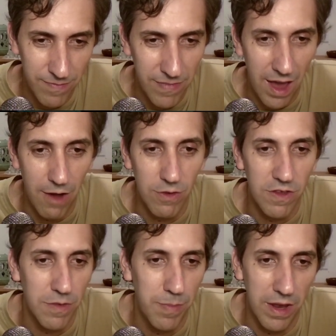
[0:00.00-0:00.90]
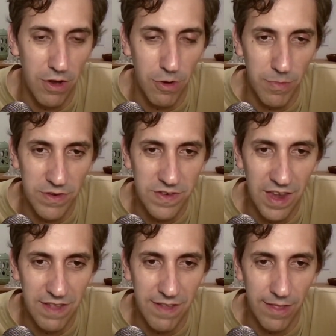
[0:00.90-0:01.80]
I will just play normal
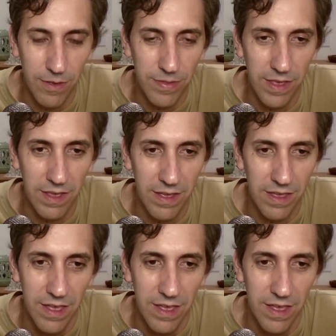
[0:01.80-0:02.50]
chess. I don't think